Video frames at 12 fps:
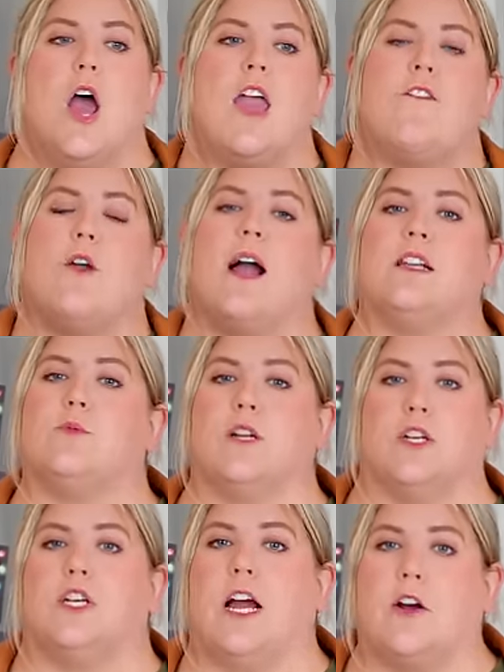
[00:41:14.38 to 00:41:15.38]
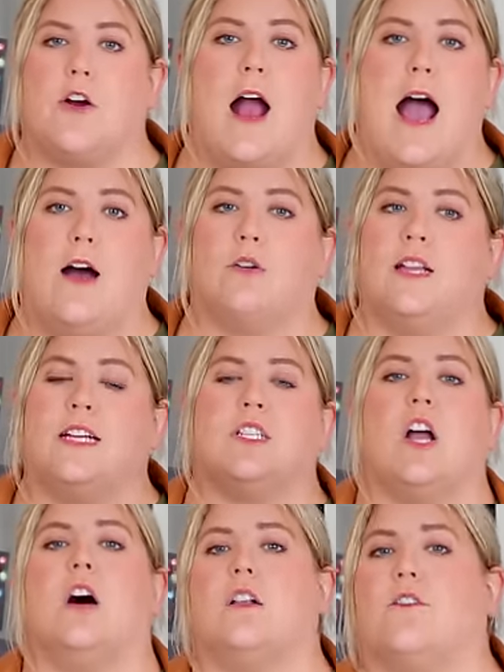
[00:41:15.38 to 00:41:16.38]
If you guys wanna check her out, links
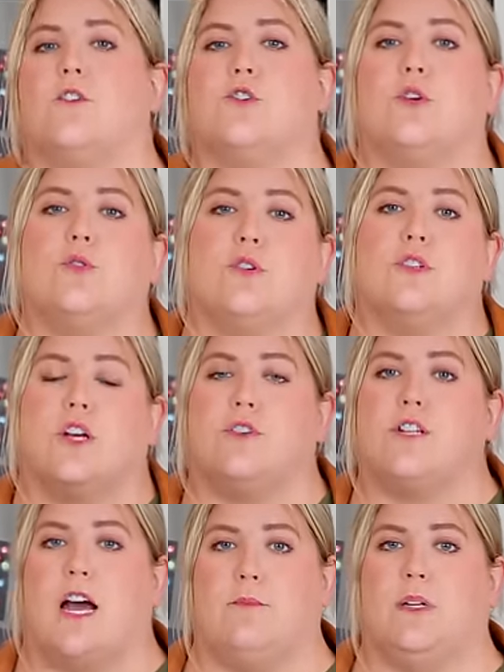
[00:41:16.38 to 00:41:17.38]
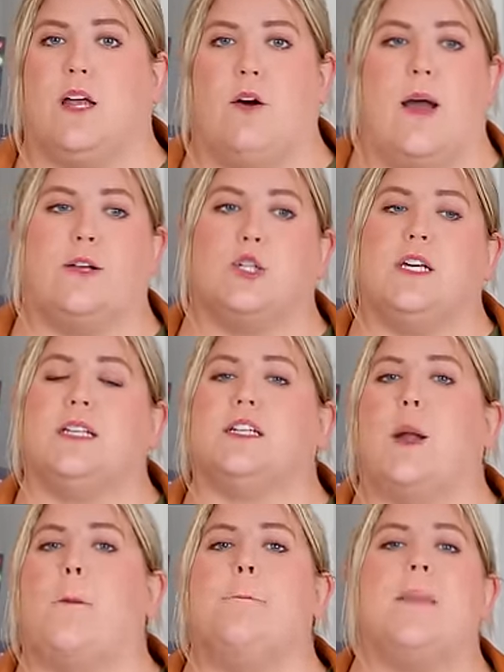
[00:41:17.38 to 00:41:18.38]
to all of her socials are down below, and she is an
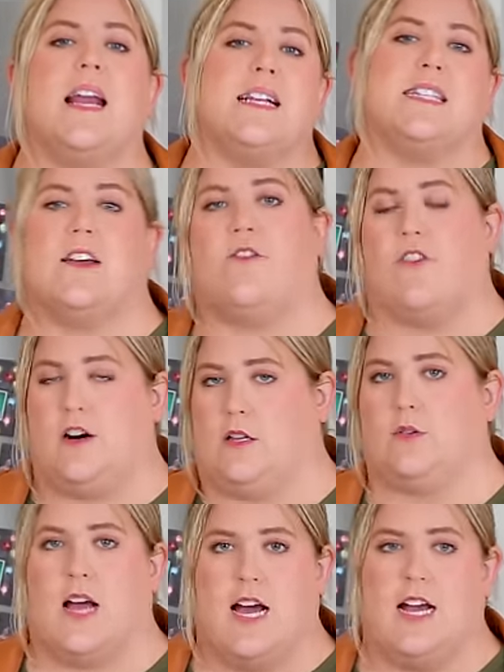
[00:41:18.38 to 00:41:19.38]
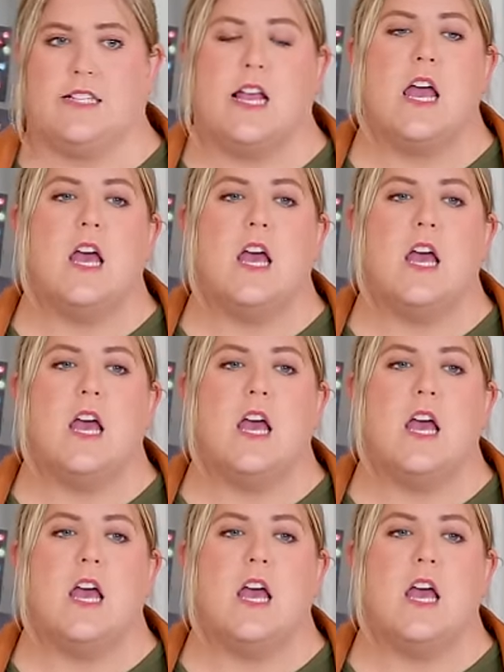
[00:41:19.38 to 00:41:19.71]
amazing follow, guys.